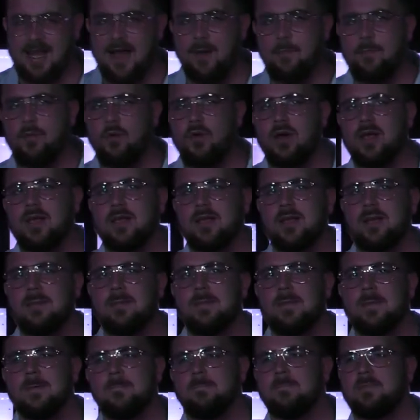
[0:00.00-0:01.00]
that point
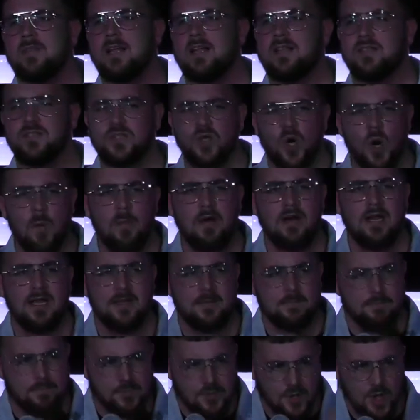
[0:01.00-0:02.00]
that so
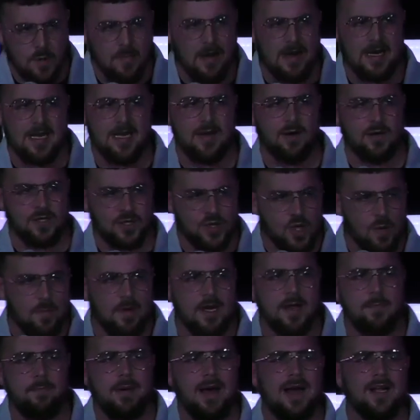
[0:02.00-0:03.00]
many
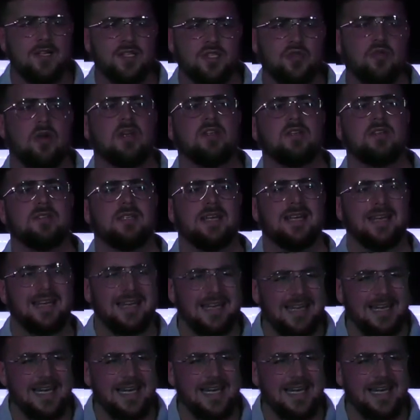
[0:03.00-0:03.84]
bad choices can